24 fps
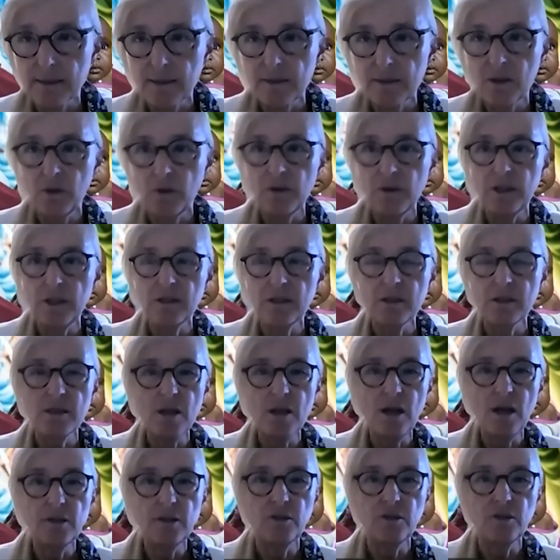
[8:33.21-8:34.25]
So it's
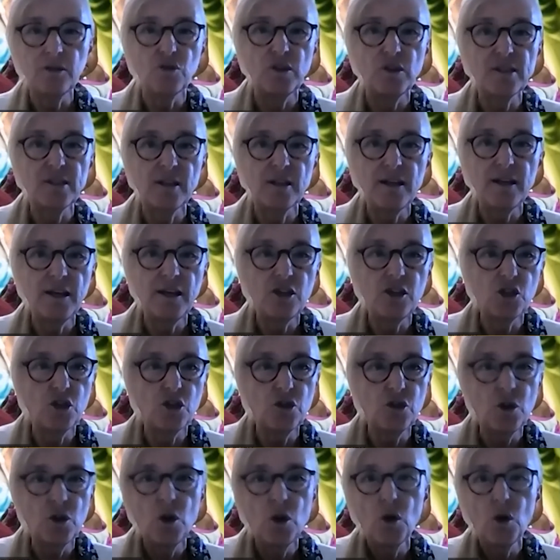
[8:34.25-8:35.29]
not a
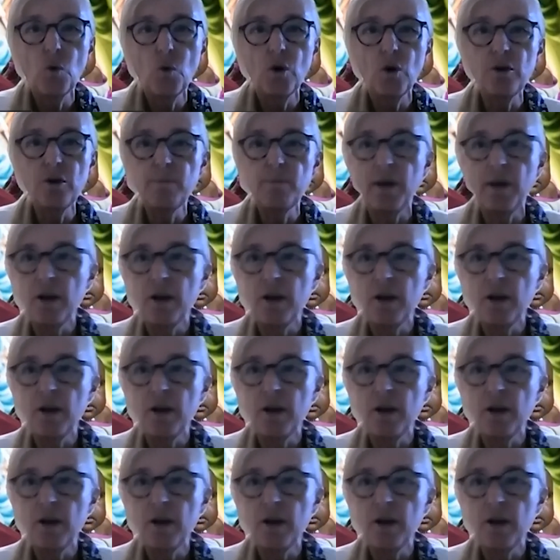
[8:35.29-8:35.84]
translation word by